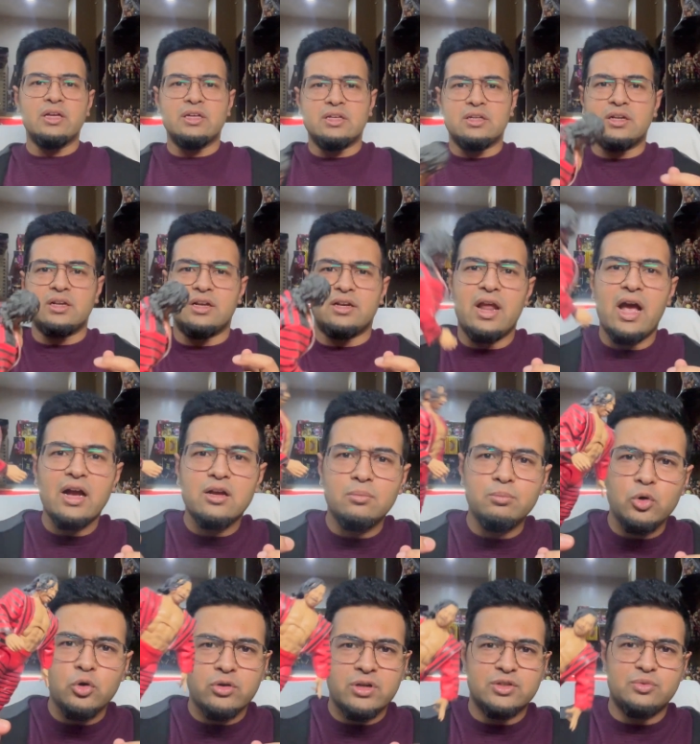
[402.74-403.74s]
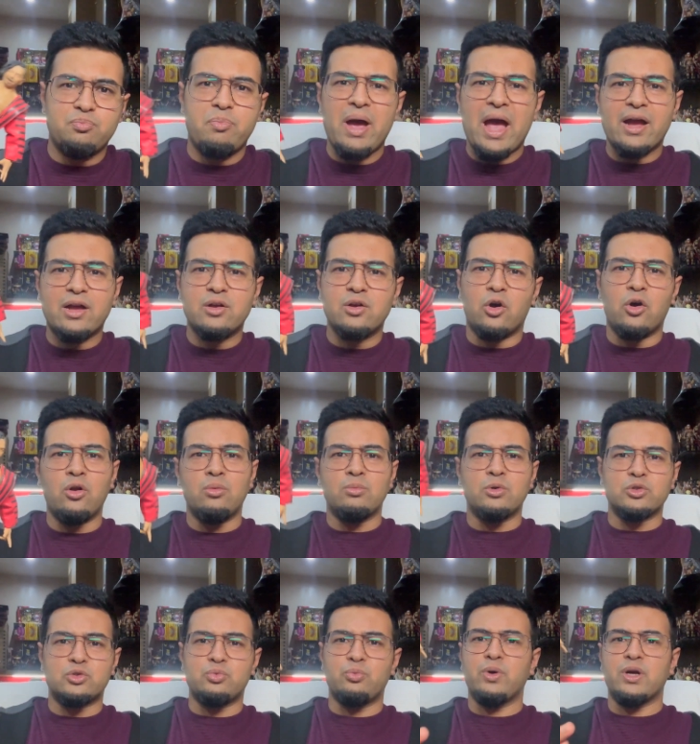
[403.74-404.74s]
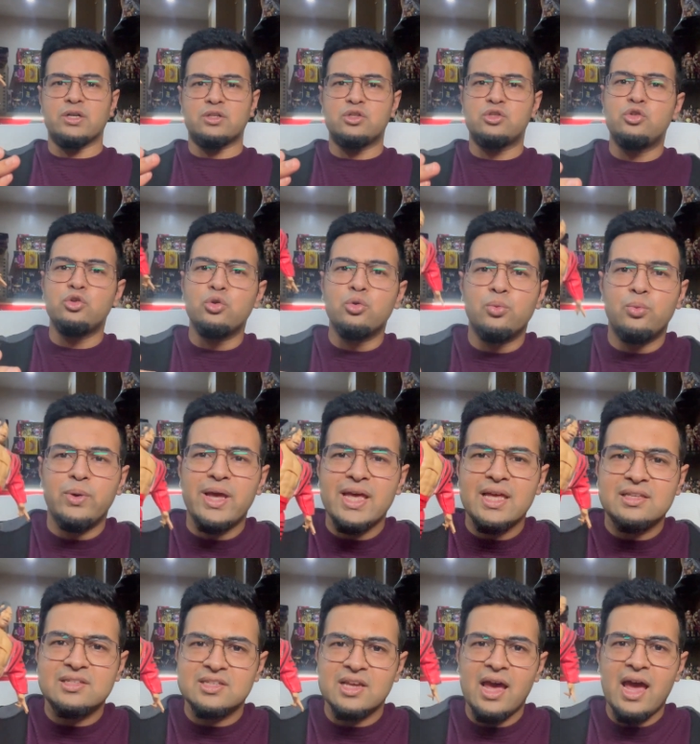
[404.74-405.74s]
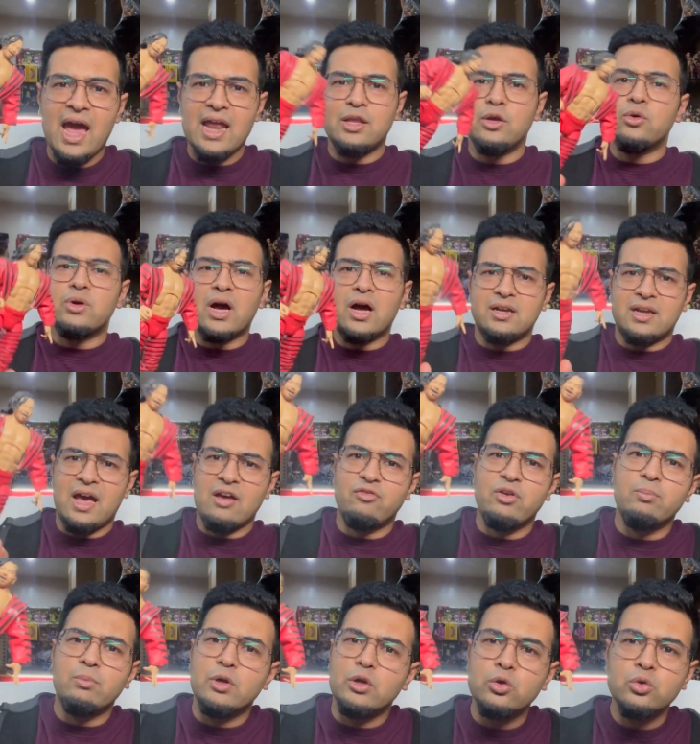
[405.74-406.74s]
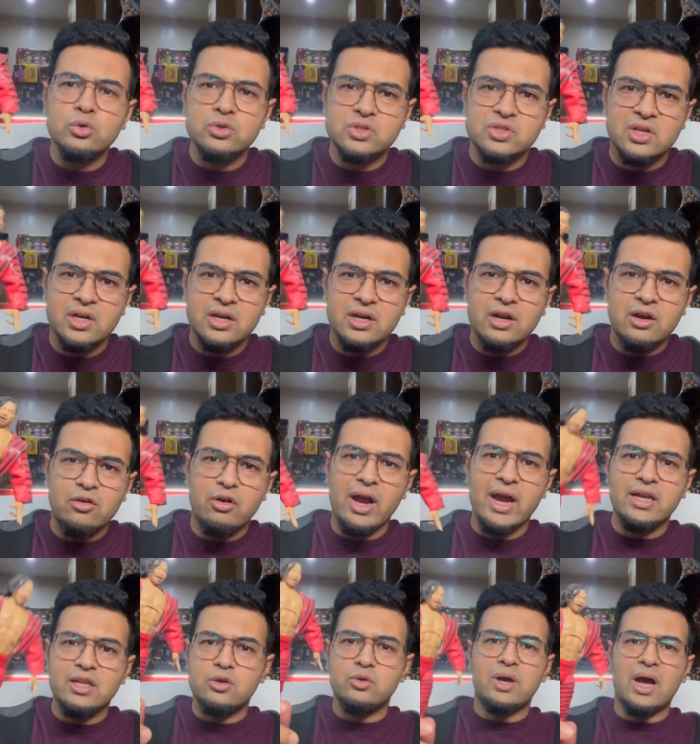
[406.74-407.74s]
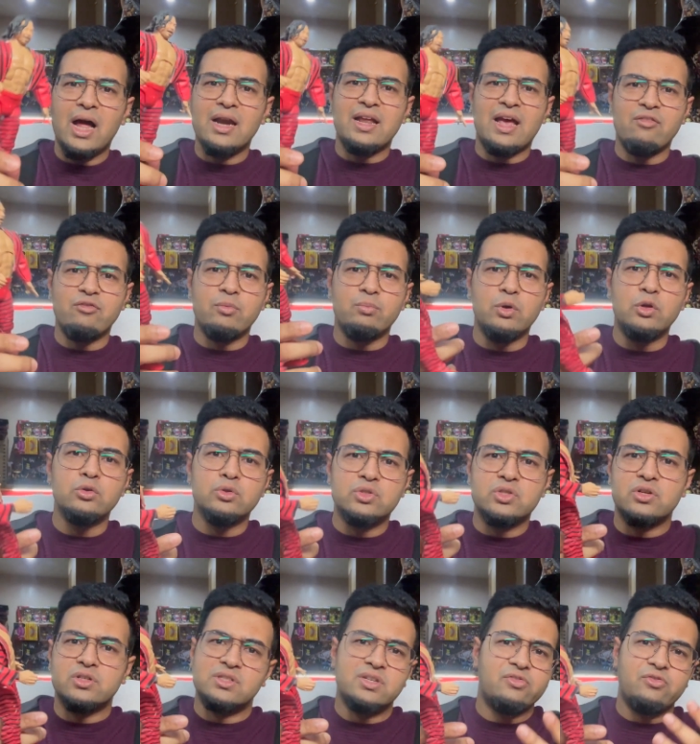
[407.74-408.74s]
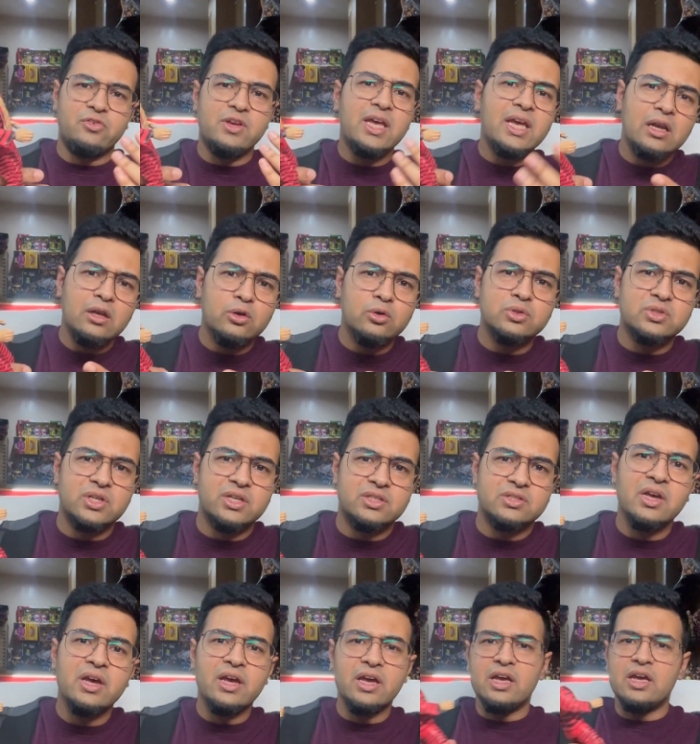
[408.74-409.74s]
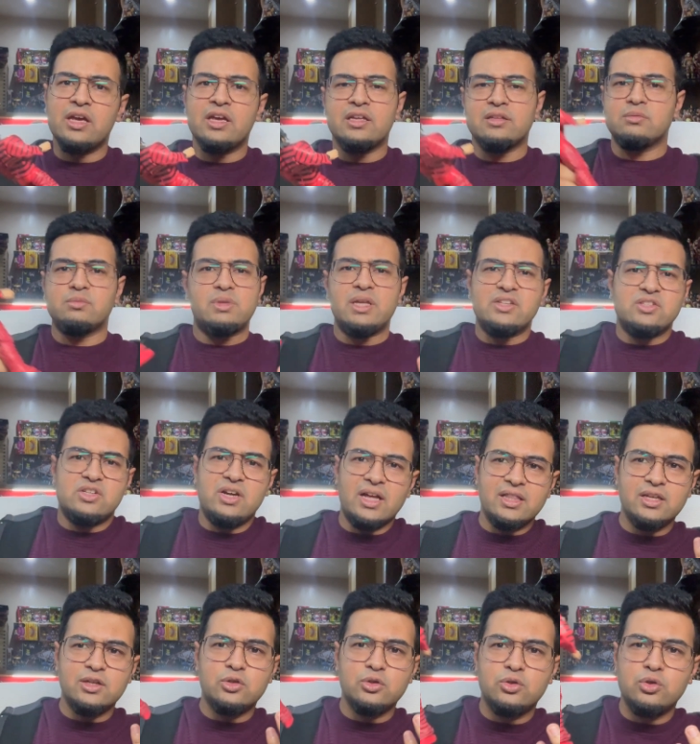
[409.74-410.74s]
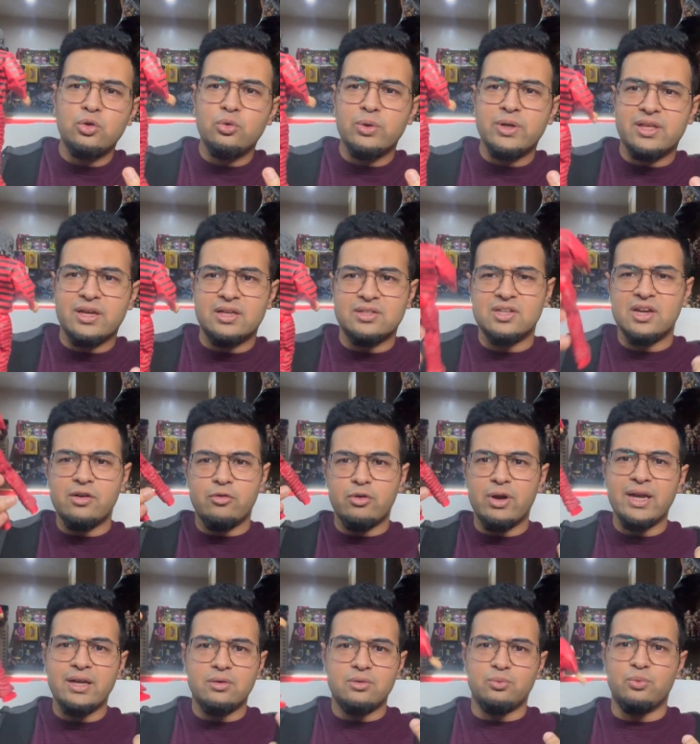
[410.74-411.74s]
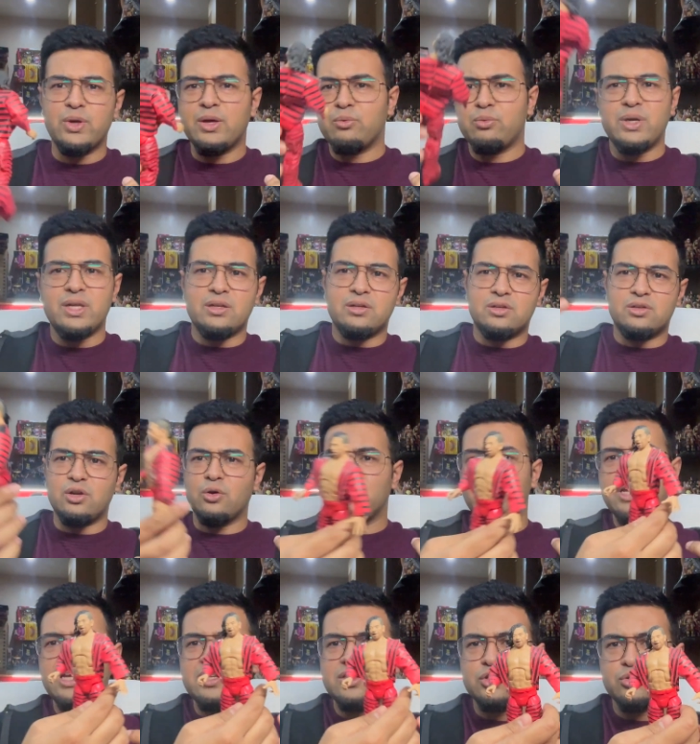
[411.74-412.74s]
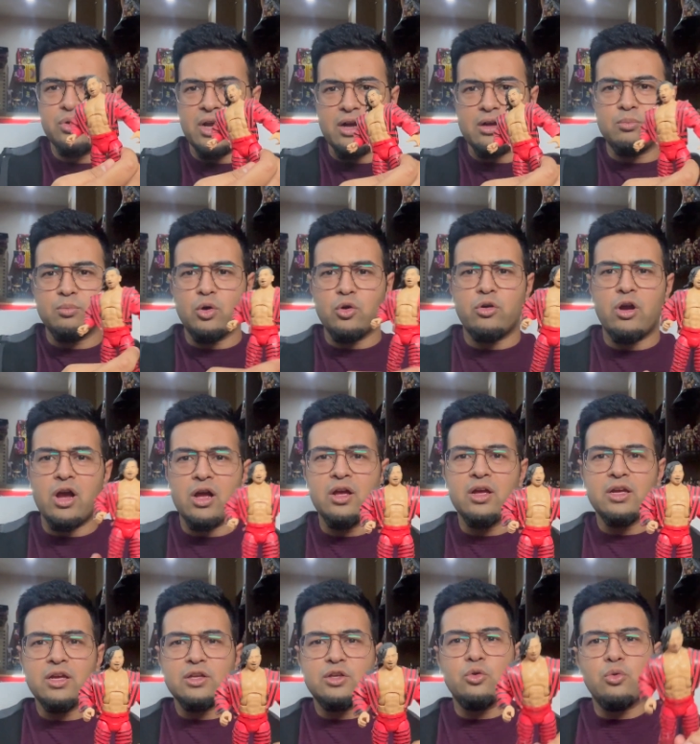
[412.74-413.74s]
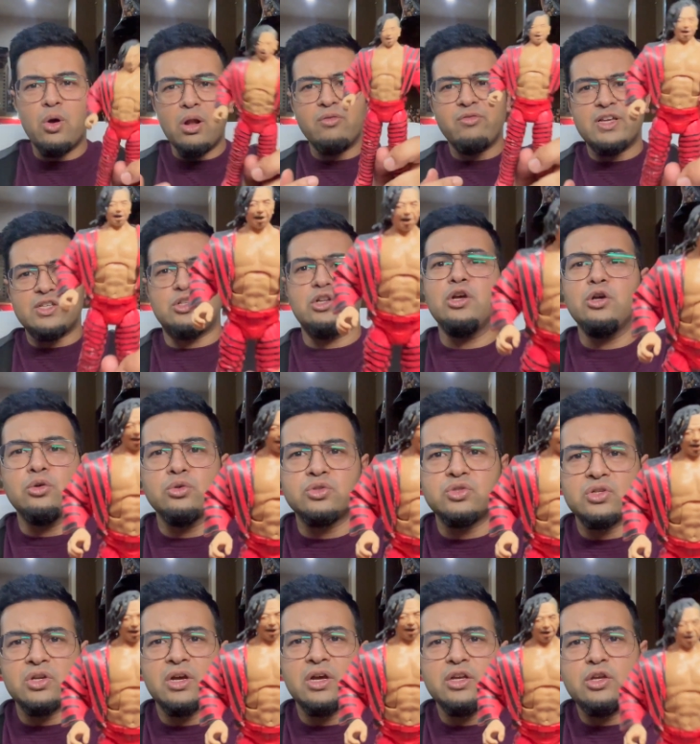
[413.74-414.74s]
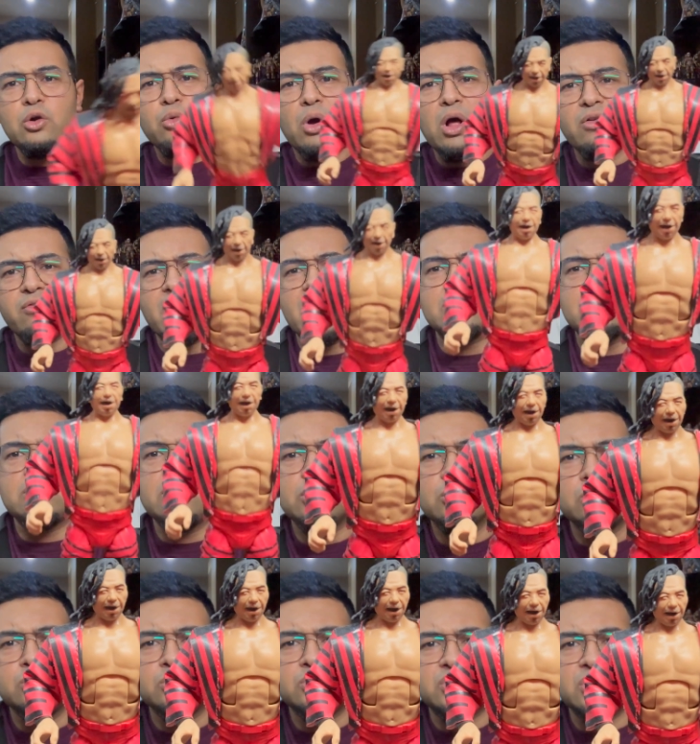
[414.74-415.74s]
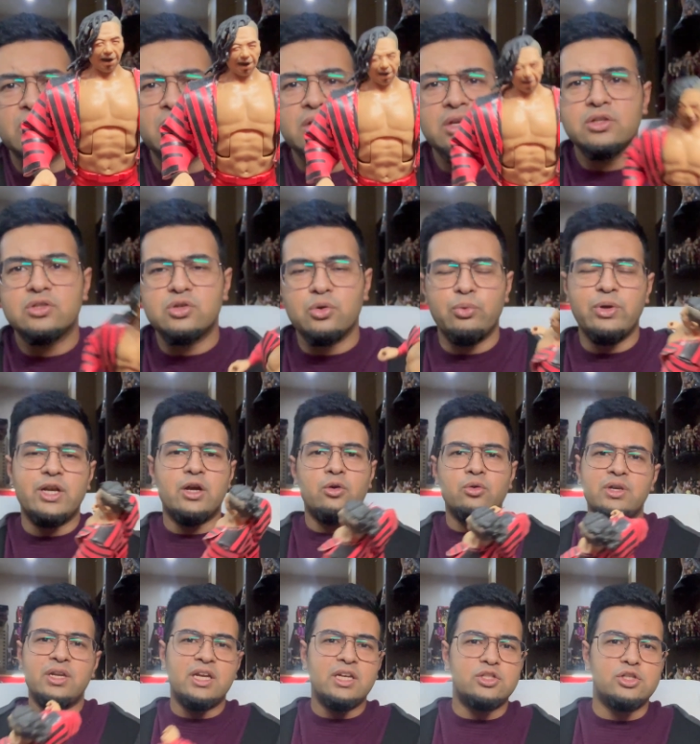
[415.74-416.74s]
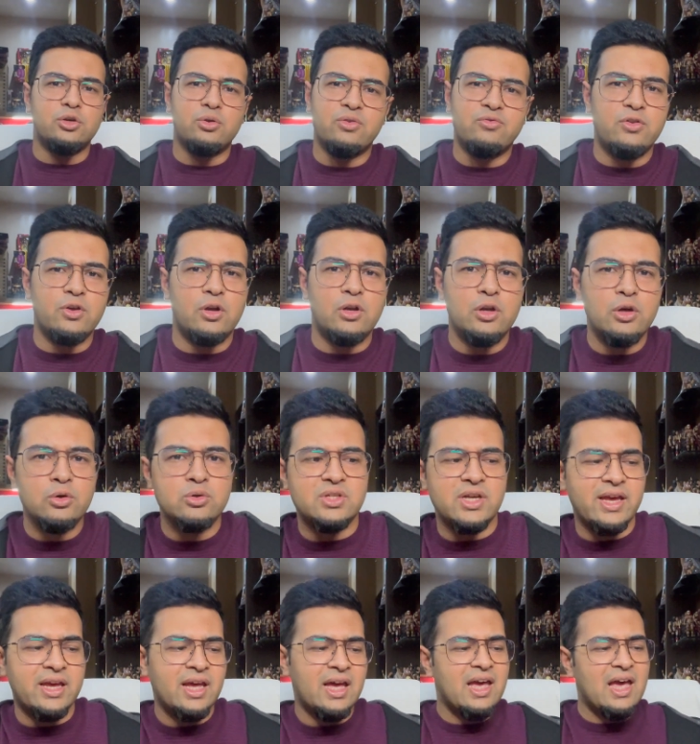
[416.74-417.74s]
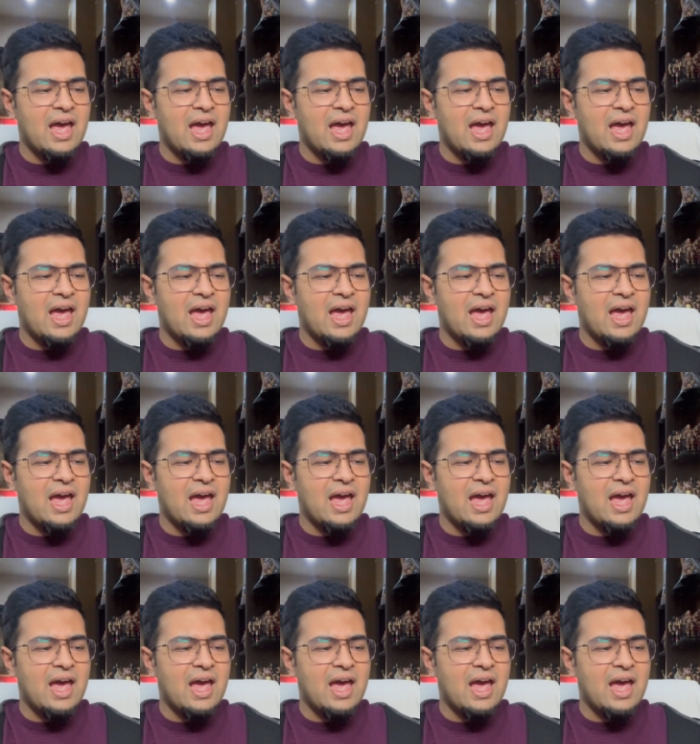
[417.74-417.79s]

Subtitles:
Nakamura's back almost, 2 weeks, and you can't have him lose, right? You can't have him lose, because if he loses, there's nothing to do with us, all right? We don't need you, Nakamura. You always lose. You always lose. So we don't need you if you're losing.